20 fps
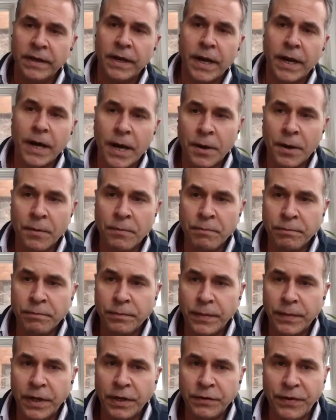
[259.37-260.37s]
Um,
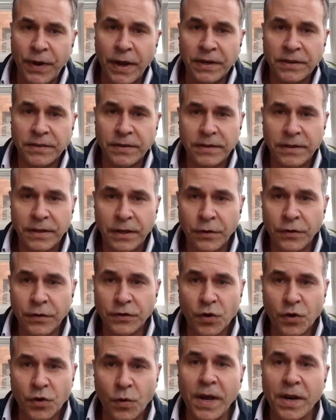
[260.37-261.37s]
in fact, you know,
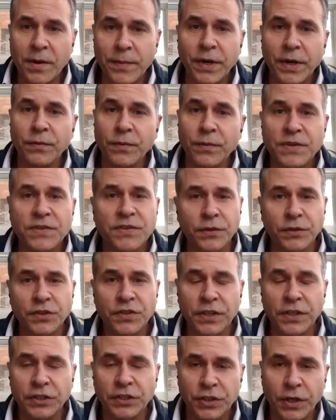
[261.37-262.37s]
there's quite a bit of research
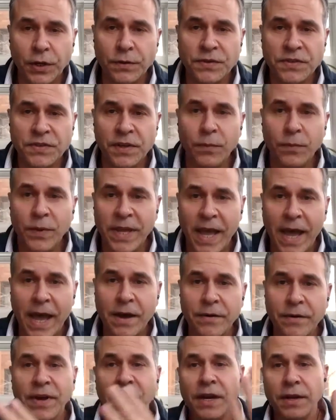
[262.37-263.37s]
that shows that we
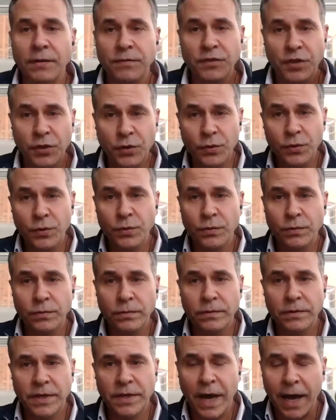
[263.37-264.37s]
have kind of two
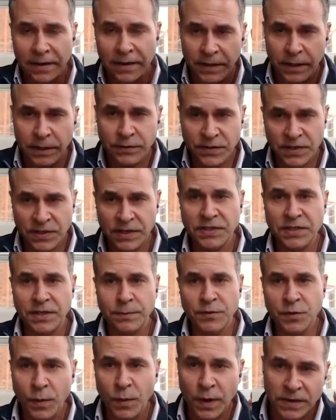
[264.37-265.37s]
cognitive
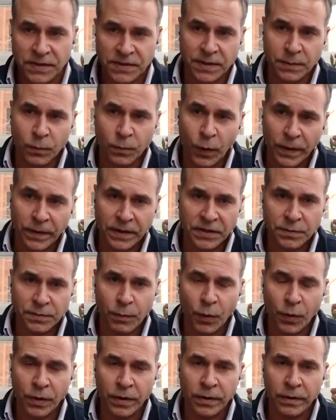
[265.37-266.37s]
systems, one's, one that's
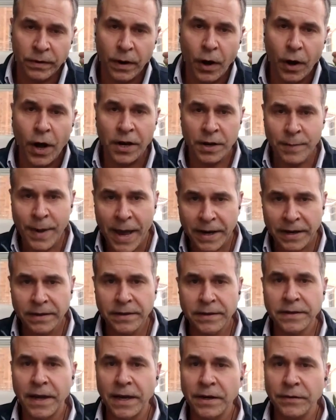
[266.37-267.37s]
more automatic,
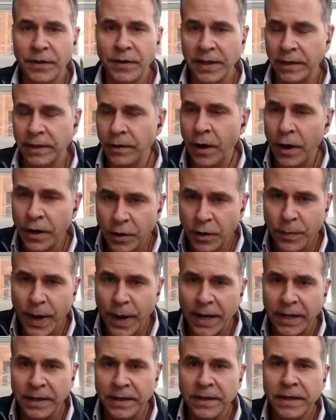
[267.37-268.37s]
kind of like an
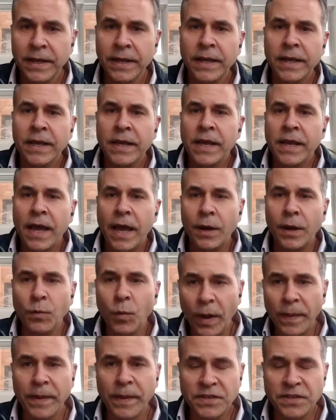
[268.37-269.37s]
autopilot, and
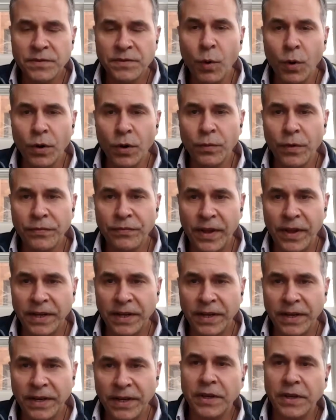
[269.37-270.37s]
one that's more
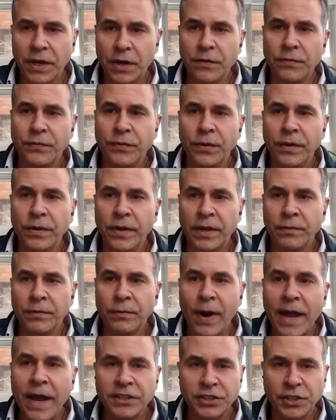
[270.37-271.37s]
reflective and careful and
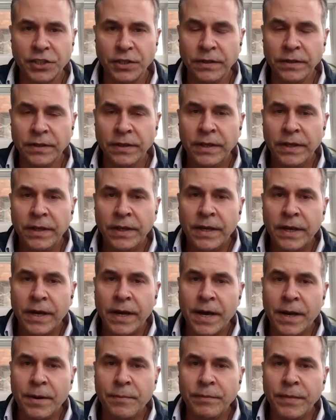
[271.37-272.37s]
rational.
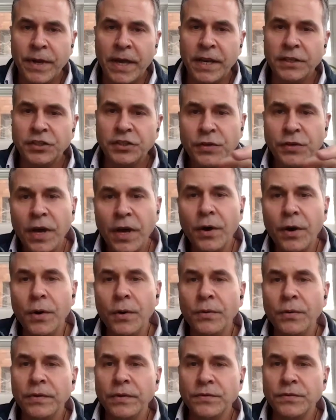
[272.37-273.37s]
Um, and as you
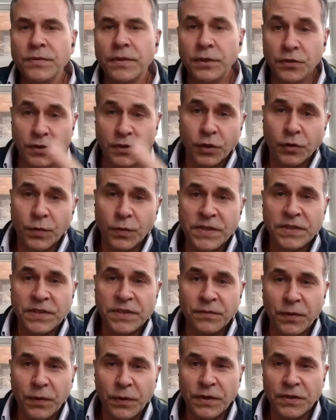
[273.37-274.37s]
know, there's, there's good
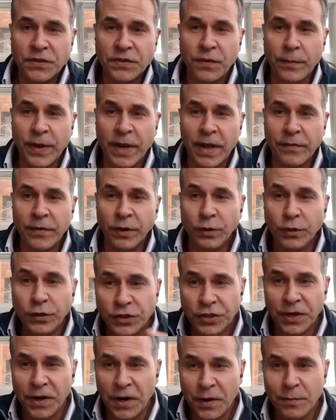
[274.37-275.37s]
reason for this from an
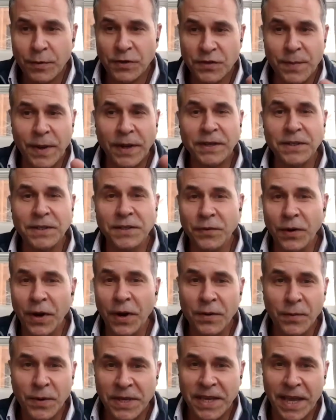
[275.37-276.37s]
evolutionary perspective,
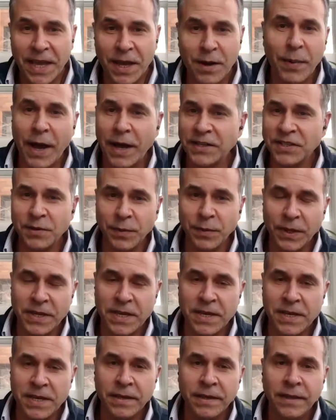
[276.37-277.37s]
right? We can't
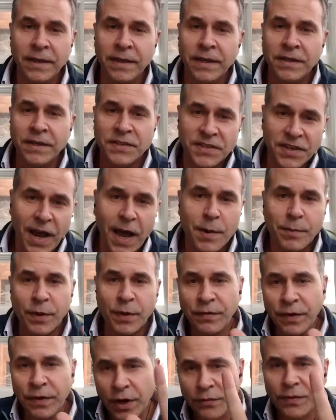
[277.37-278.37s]
possibly stop
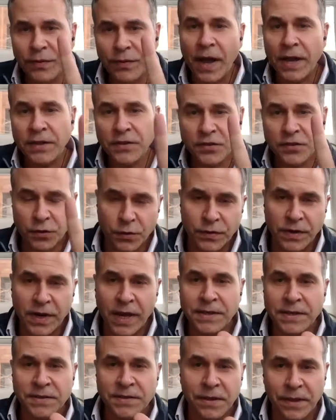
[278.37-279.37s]
and verify and
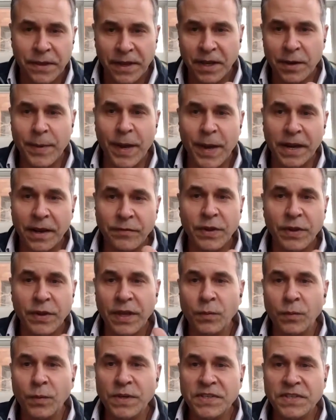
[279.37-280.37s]
scrutinize and think about
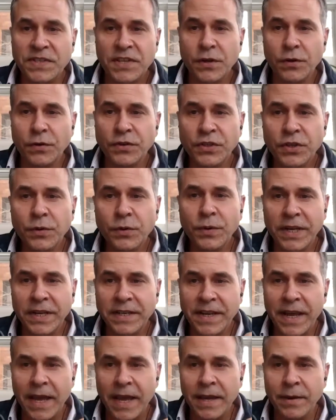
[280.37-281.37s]
everything we see or do in a
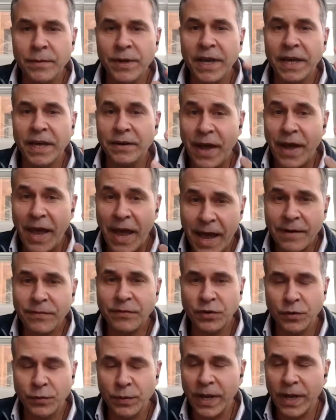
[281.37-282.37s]
day. We kind of
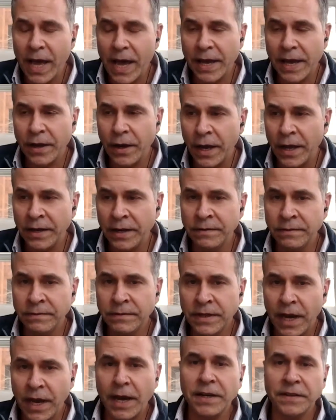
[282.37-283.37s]
have to rely on
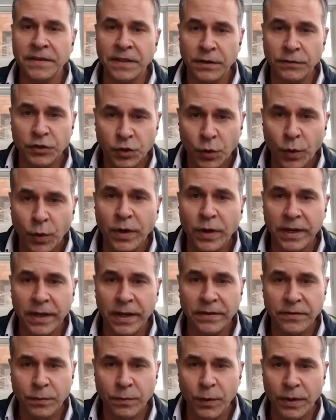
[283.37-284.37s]
cognitive
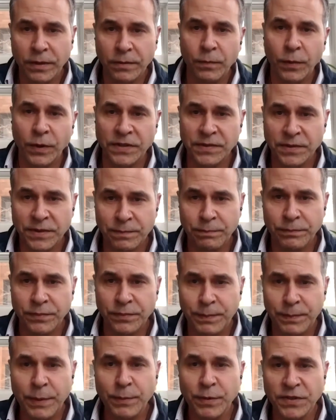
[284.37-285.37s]
shortcuts, what, what's
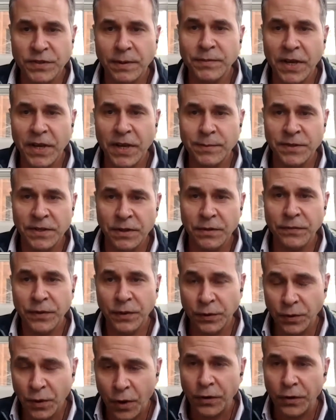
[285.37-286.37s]
people sometimes in the
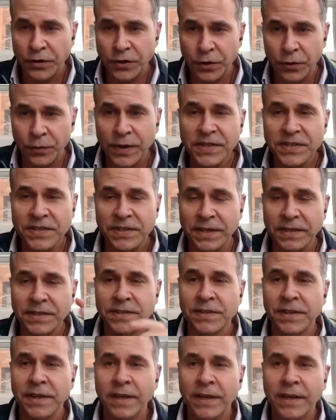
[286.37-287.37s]
field call
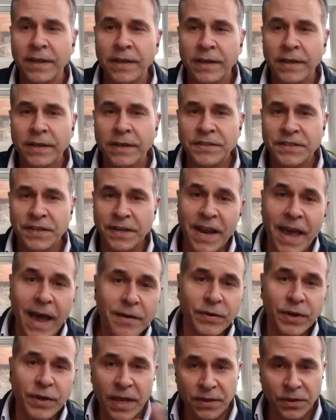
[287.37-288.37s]
heuristics to
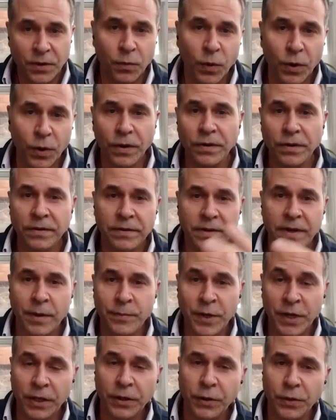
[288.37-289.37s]
navigate the world,
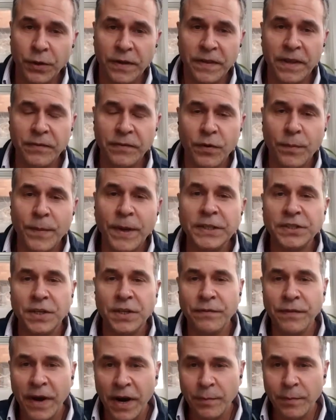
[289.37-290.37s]
um, including the information
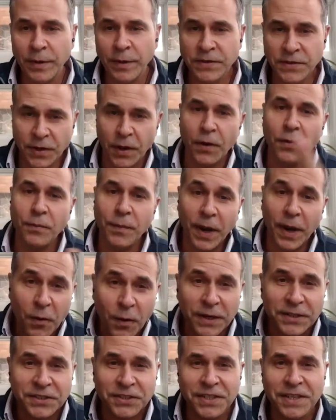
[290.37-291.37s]
environment. So my
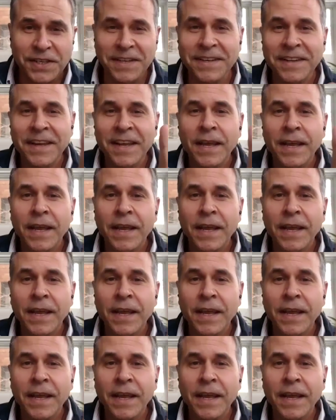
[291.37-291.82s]
question,